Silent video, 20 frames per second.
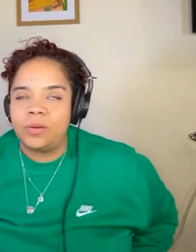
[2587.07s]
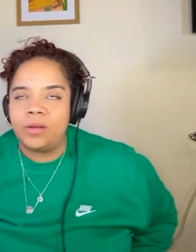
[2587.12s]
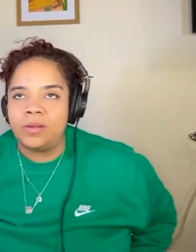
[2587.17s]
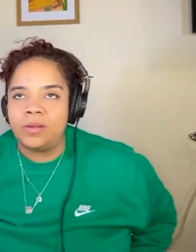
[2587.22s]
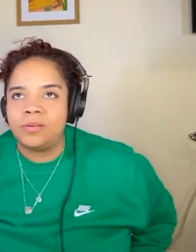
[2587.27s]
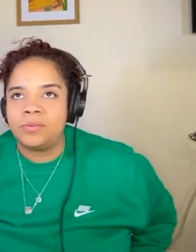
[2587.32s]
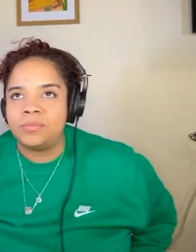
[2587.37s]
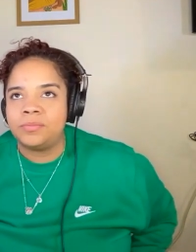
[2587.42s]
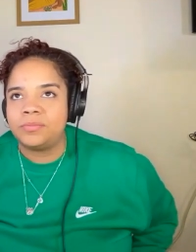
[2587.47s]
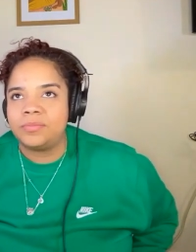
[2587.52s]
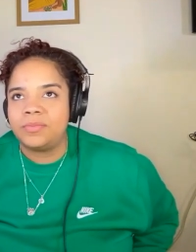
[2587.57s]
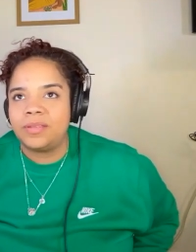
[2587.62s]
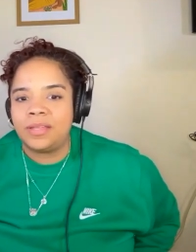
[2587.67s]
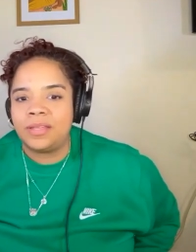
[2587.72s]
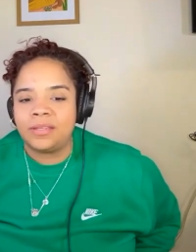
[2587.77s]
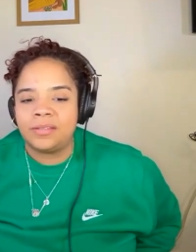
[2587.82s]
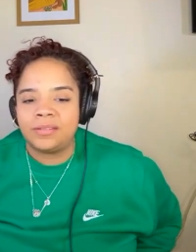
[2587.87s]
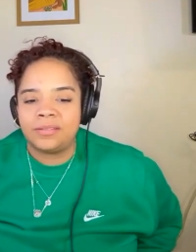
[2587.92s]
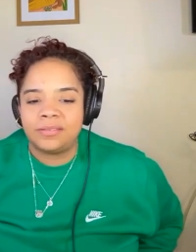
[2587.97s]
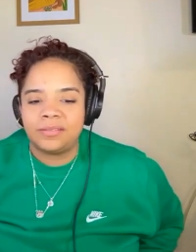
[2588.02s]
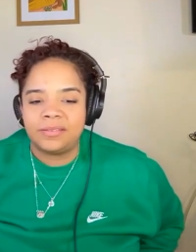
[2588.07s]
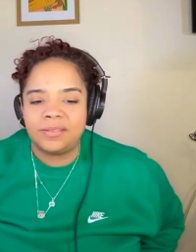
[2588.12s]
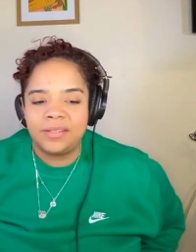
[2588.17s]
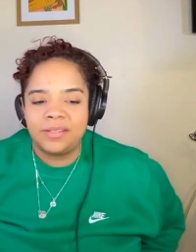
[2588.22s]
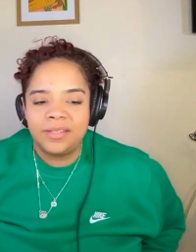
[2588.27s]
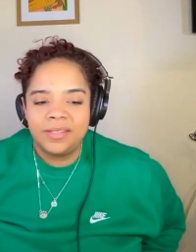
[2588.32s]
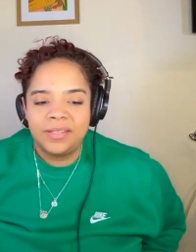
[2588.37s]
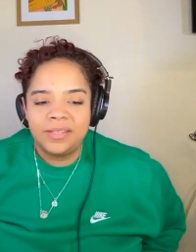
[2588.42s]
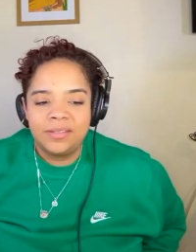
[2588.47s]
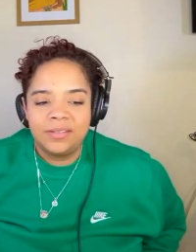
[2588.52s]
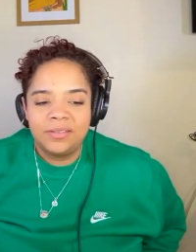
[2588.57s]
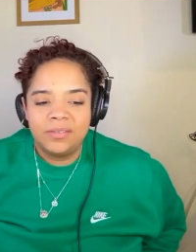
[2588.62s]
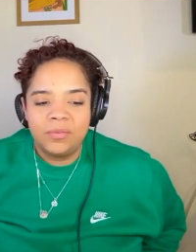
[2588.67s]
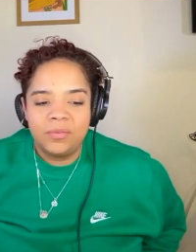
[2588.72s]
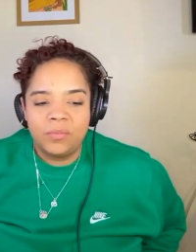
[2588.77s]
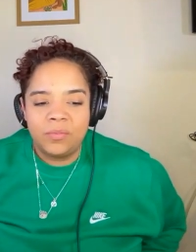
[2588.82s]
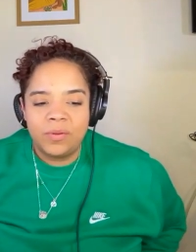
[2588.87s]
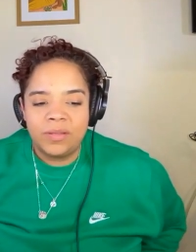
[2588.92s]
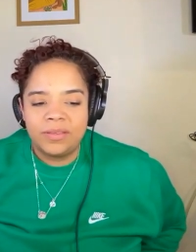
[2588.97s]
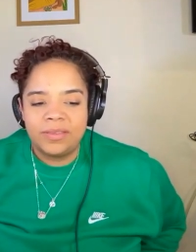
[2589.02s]
Um, and
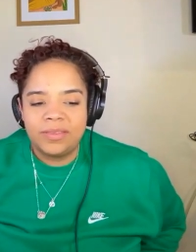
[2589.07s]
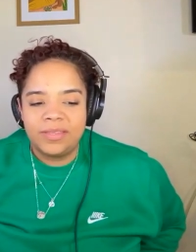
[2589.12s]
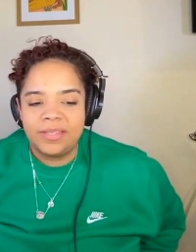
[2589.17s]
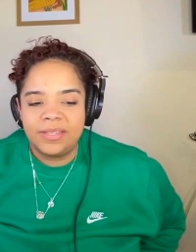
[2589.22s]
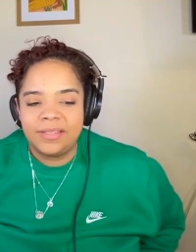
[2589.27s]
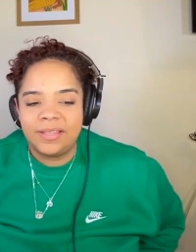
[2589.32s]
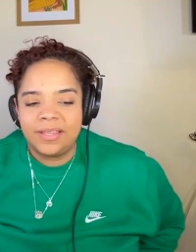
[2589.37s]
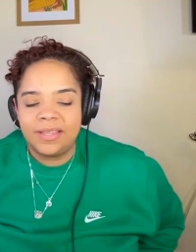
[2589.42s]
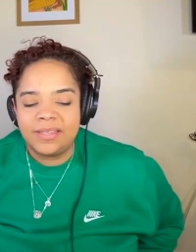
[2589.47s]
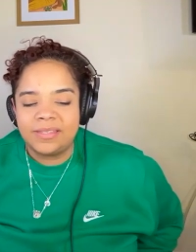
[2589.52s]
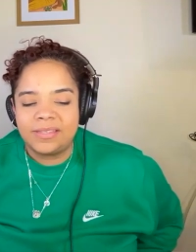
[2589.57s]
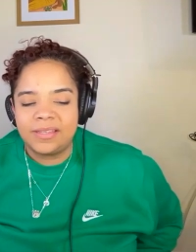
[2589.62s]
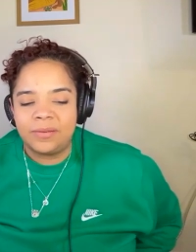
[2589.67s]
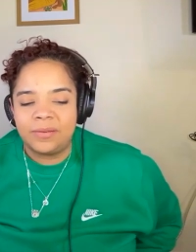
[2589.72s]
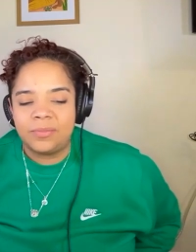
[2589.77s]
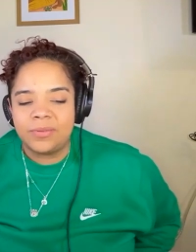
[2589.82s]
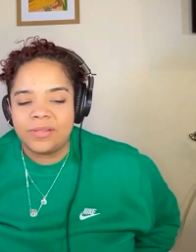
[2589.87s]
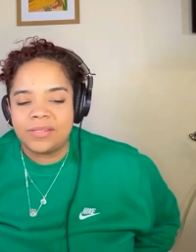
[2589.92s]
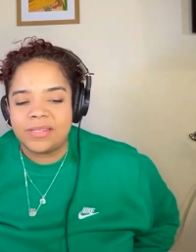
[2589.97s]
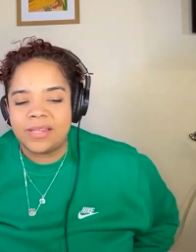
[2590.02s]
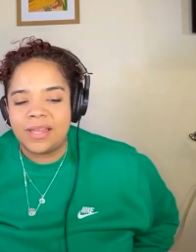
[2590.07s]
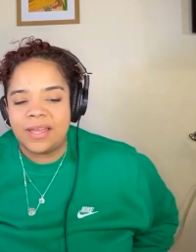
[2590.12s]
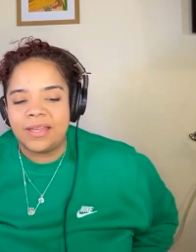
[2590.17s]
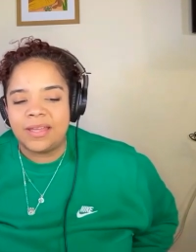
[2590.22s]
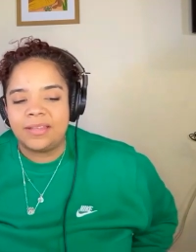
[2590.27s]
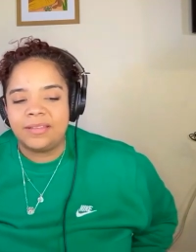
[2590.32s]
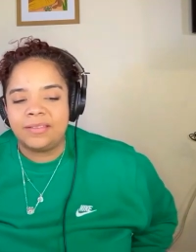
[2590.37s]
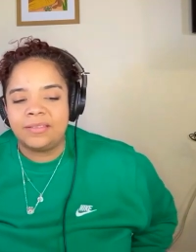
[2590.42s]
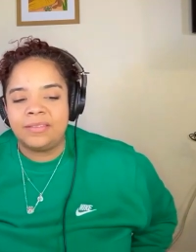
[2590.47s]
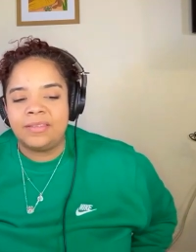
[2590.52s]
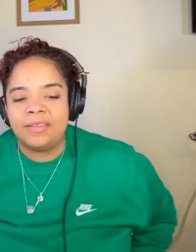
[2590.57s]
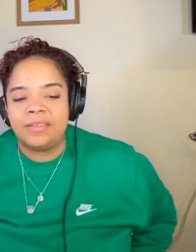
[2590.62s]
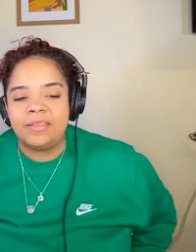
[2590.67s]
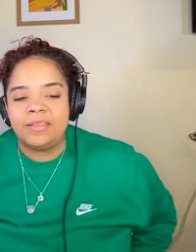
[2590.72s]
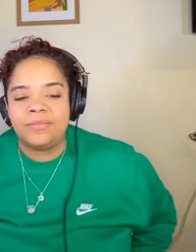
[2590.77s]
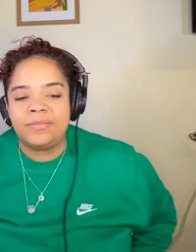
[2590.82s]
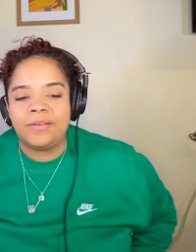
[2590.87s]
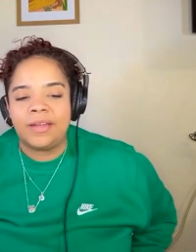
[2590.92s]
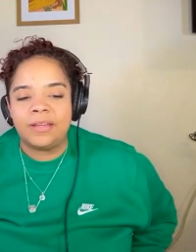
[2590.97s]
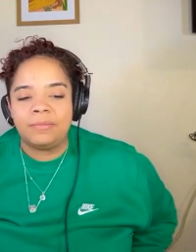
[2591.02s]
one thing that he said was that the
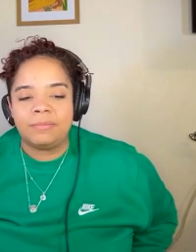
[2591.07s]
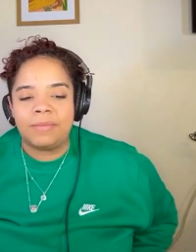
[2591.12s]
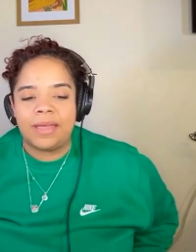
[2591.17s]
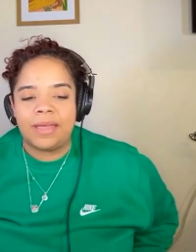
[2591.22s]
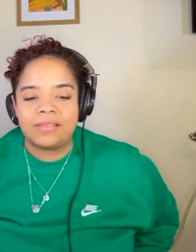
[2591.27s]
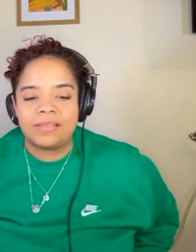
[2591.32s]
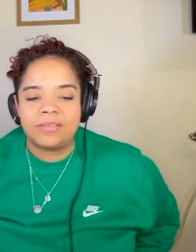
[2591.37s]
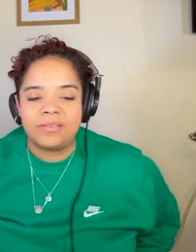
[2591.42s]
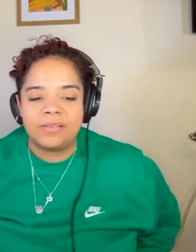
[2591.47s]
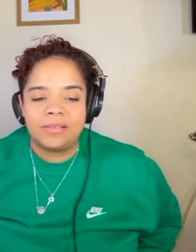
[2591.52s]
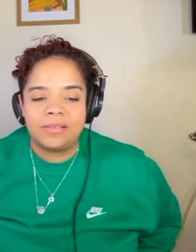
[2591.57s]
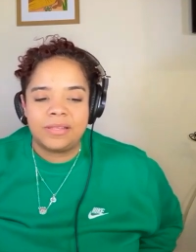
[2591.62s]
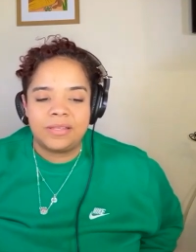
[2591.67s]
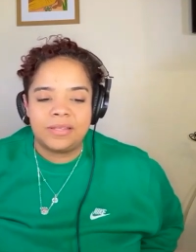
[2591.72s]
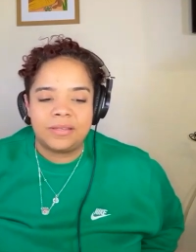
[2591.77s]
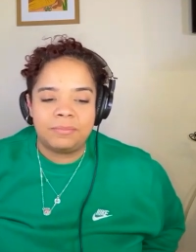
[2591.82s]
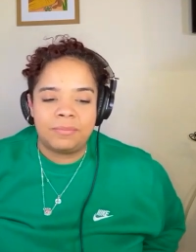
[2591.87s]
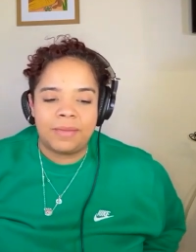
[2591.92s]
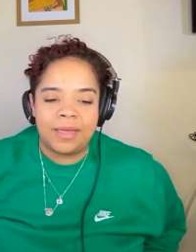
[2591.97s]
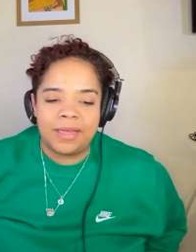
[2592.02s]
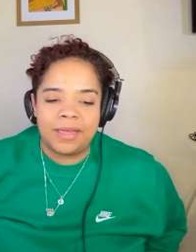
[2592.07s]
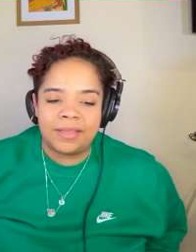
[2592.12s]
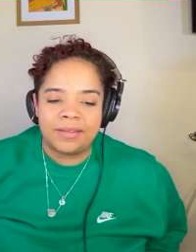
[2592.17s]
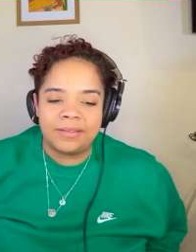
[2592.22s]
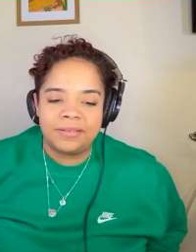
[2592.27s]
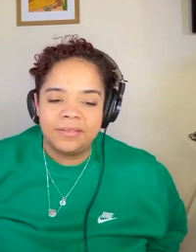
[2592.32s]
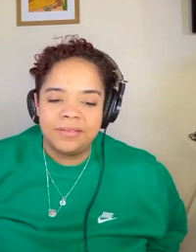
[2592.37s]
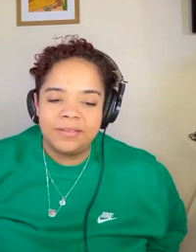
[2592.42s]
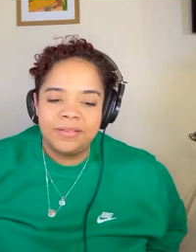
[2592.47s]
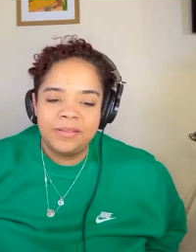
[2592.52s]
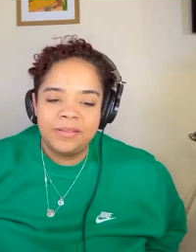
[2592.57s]
divine masculine man